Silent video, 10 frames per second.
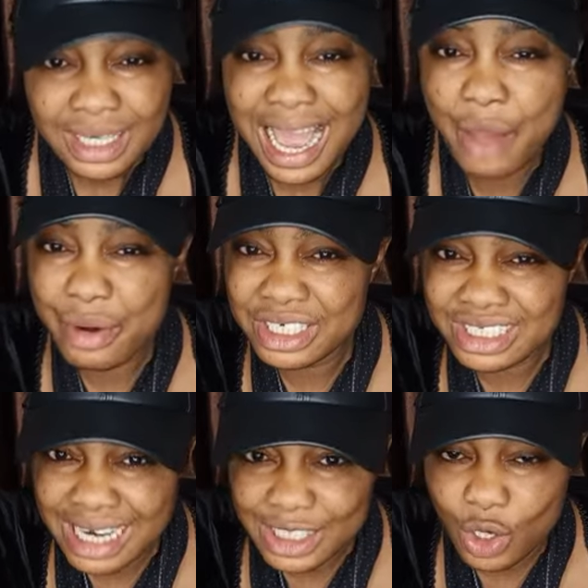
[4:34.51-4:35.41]
I
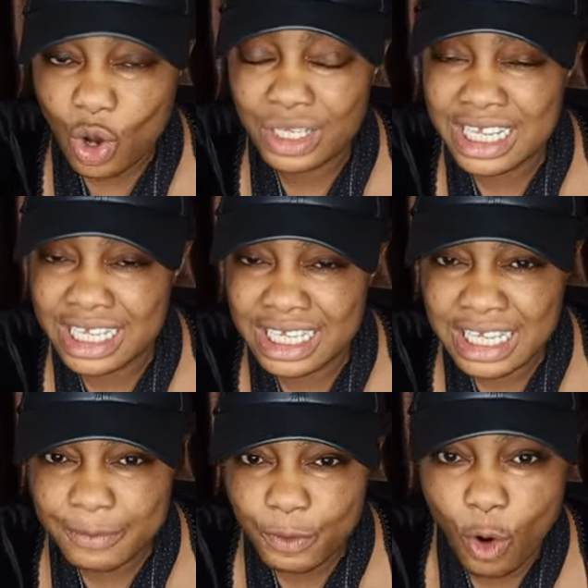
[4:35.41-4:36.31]
reject all the
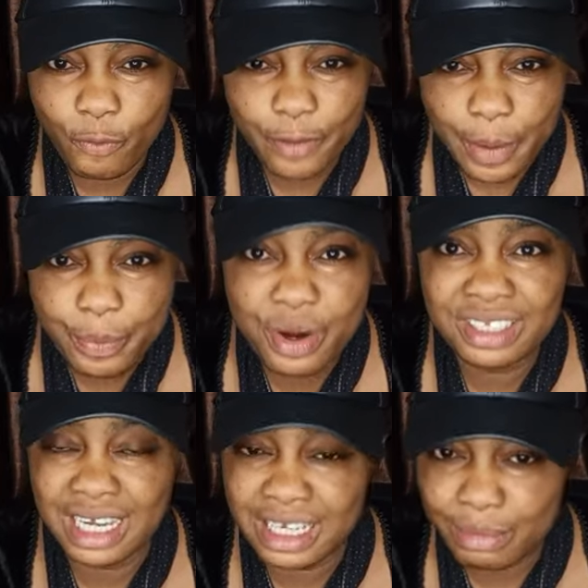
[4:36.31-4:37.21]
evil of April in
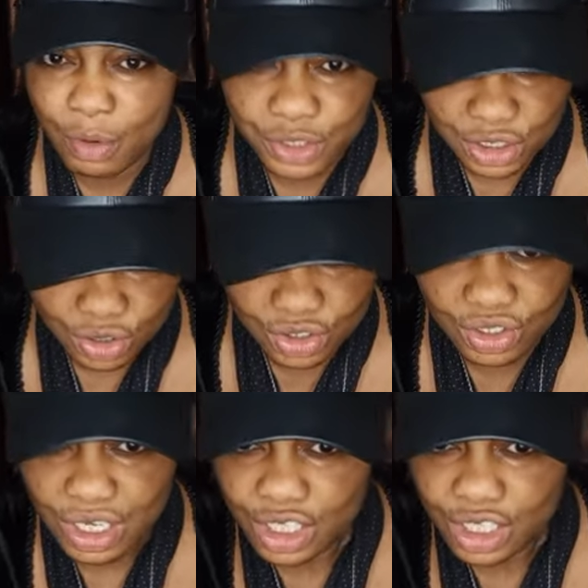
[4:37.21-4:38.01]
the name of Jesus.